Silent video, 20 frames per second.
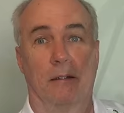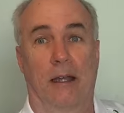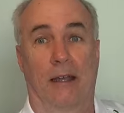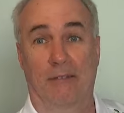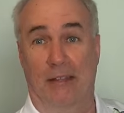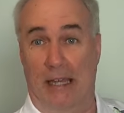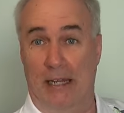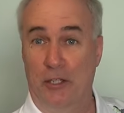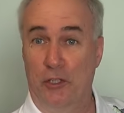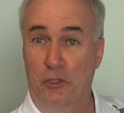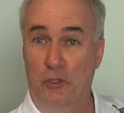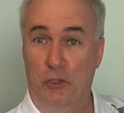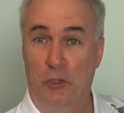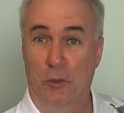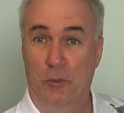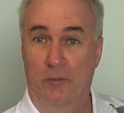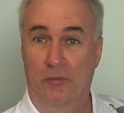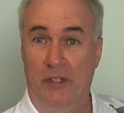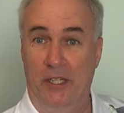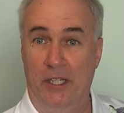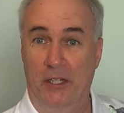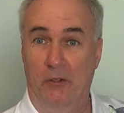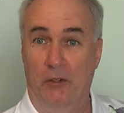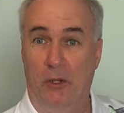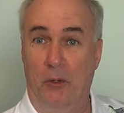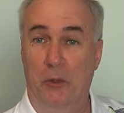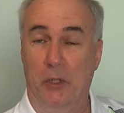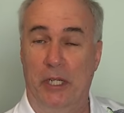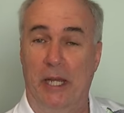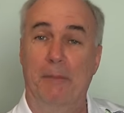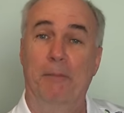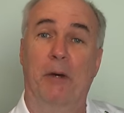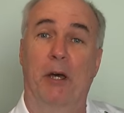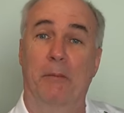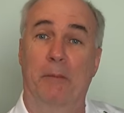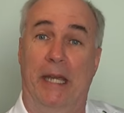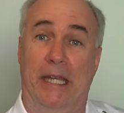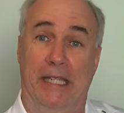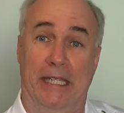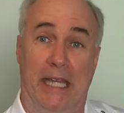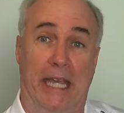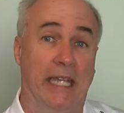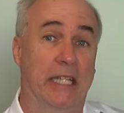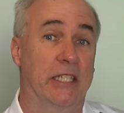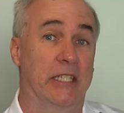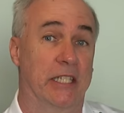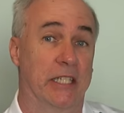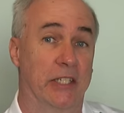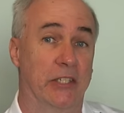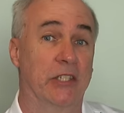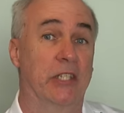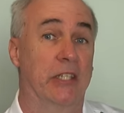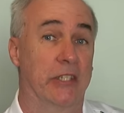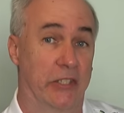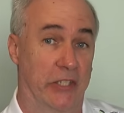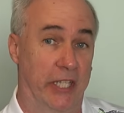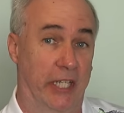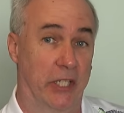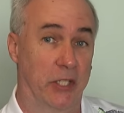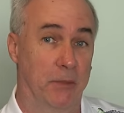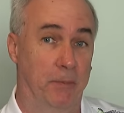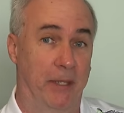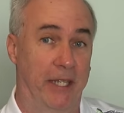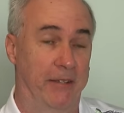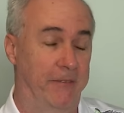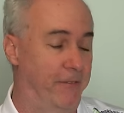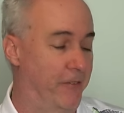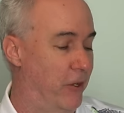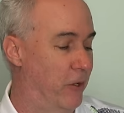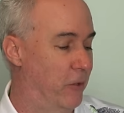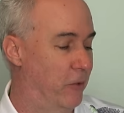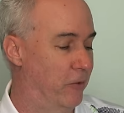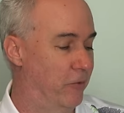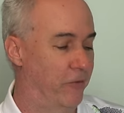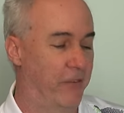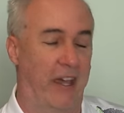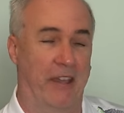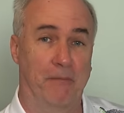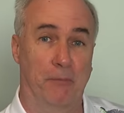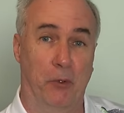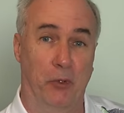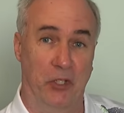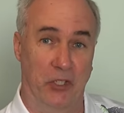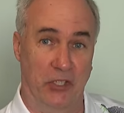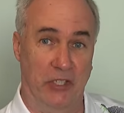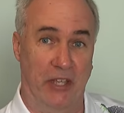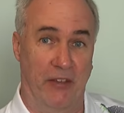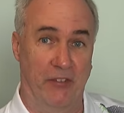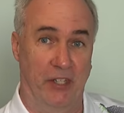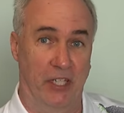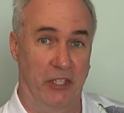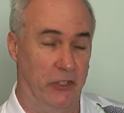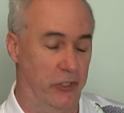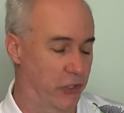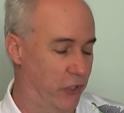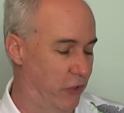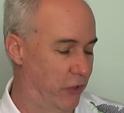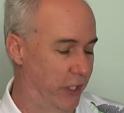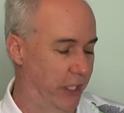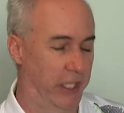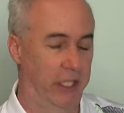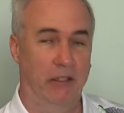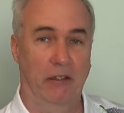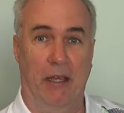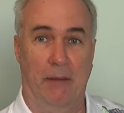I've got a YouTube video loaded up on my Nexus 6P phone, 5.7 inch screen.